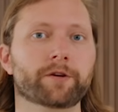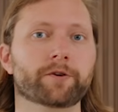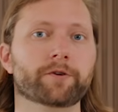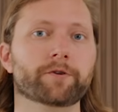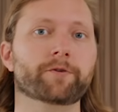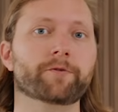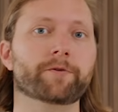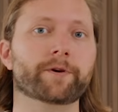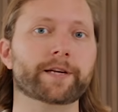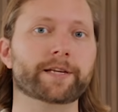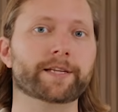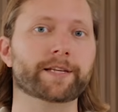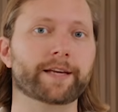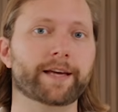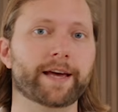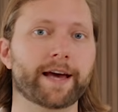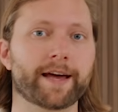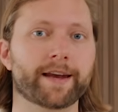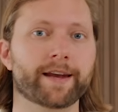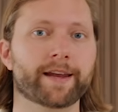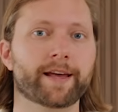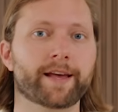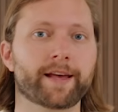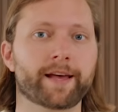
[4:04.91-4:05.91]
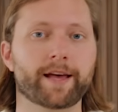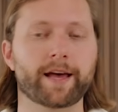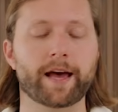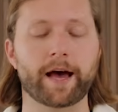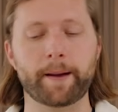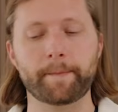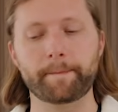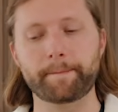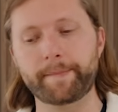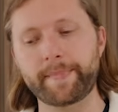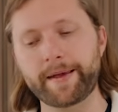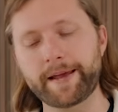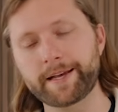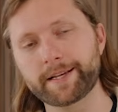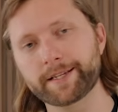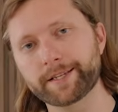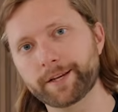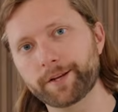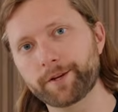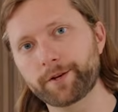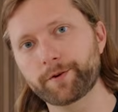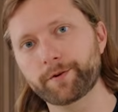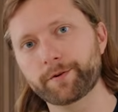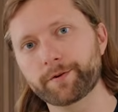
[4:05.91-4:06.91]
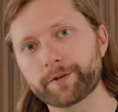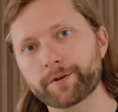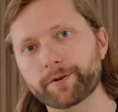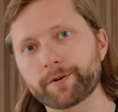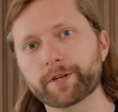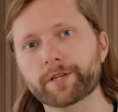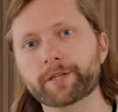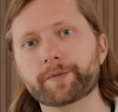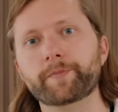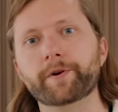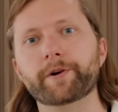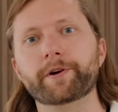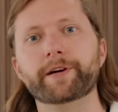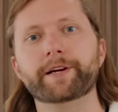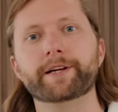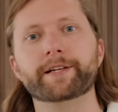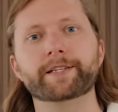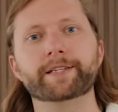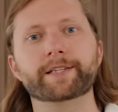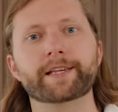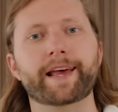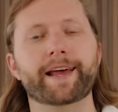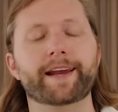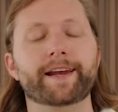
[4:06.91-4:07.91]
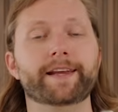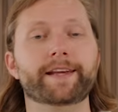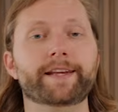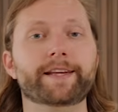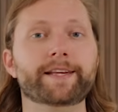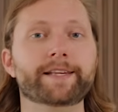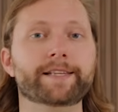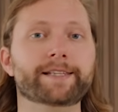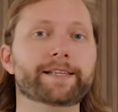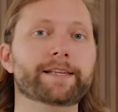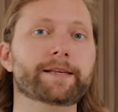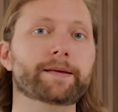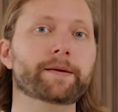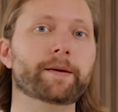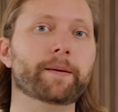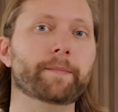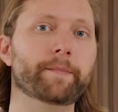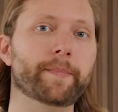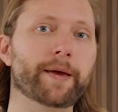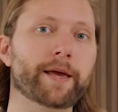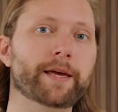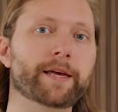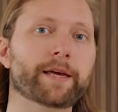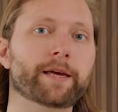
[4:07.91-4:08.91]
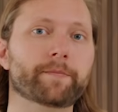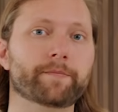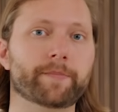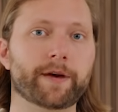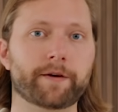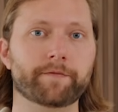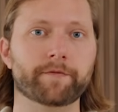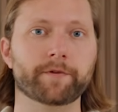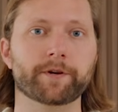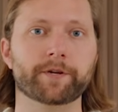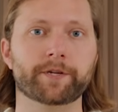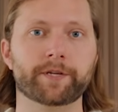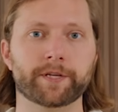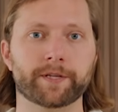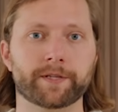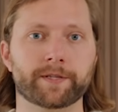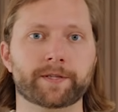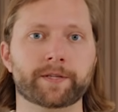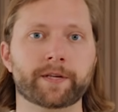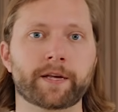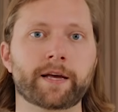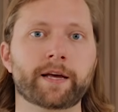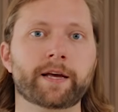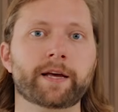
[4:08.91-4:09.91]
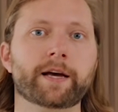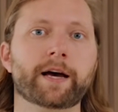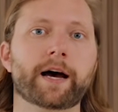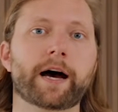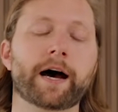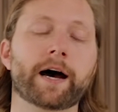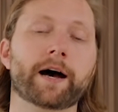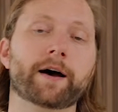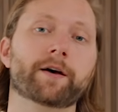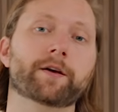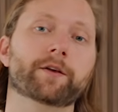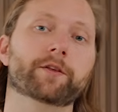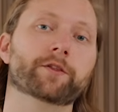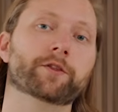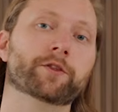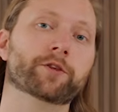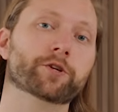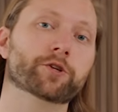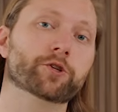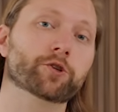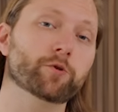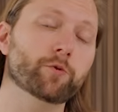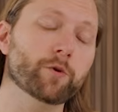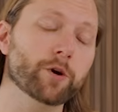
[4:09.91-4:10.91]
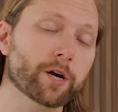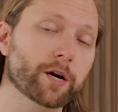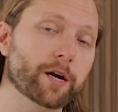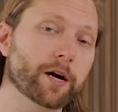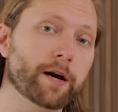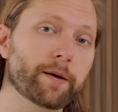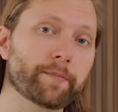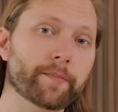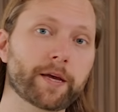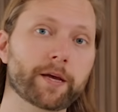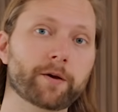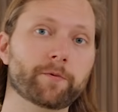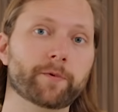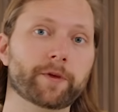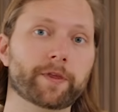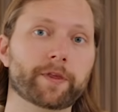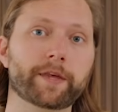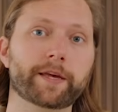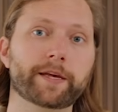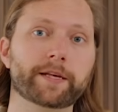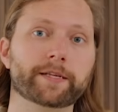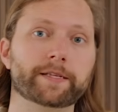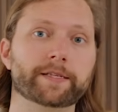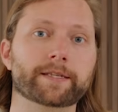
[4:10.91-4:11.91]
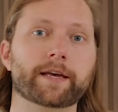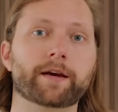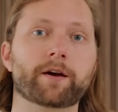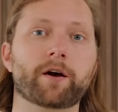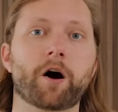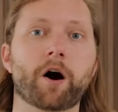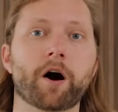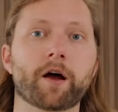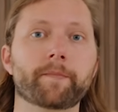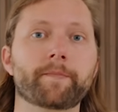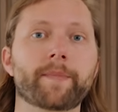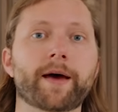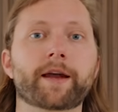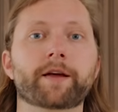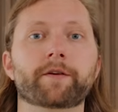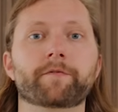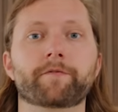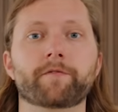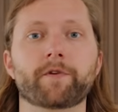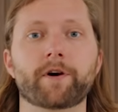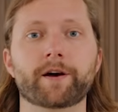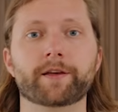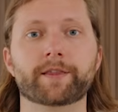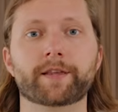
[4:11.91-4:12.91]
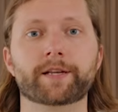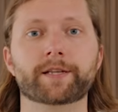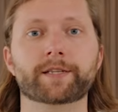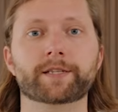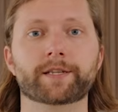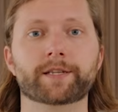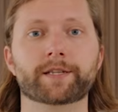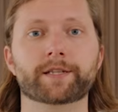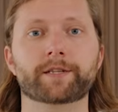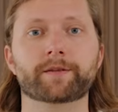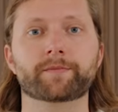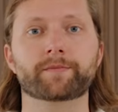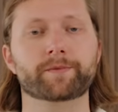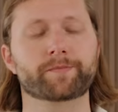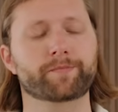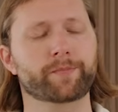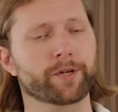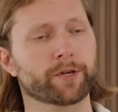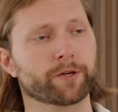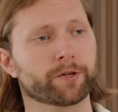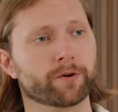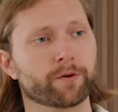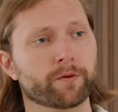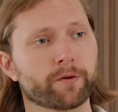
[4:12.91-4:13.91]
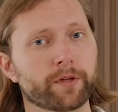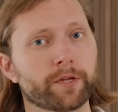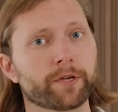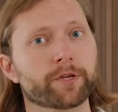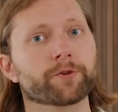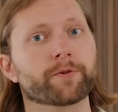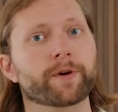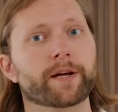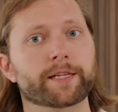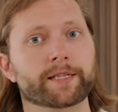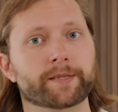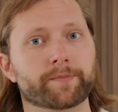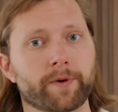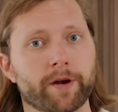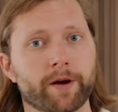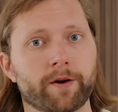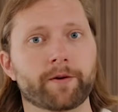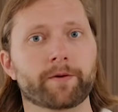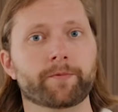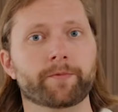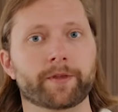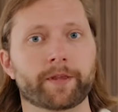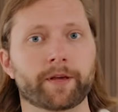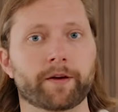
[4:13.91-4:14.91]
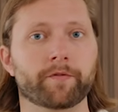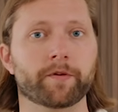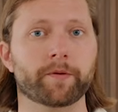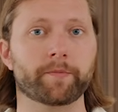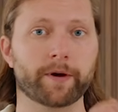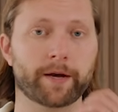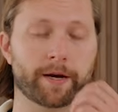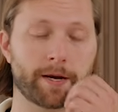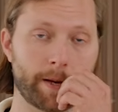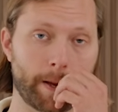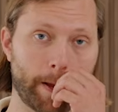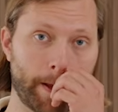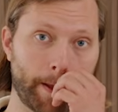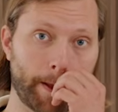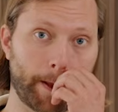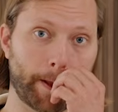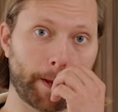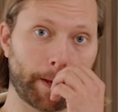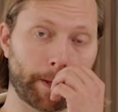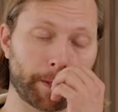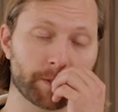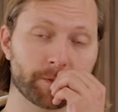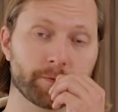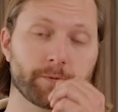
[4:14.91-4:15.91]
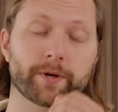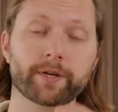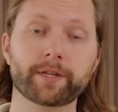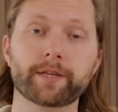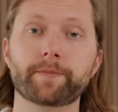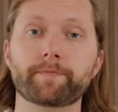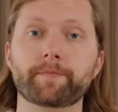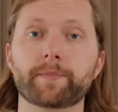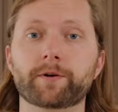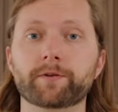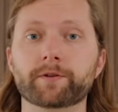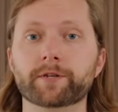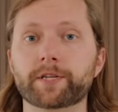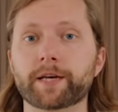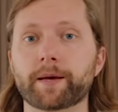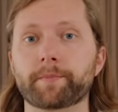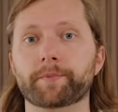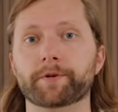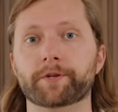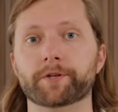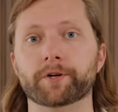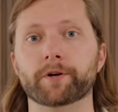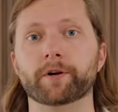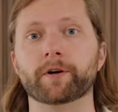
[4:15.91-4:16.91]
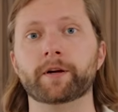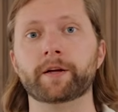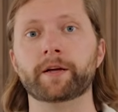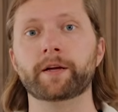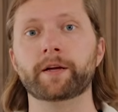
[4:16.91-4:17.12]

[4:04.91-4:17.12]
you're going to get amazing user experience and easy making beverages. The shortcoming with things like automatic frothing systems being totally transparent with everybody is really milk temperature.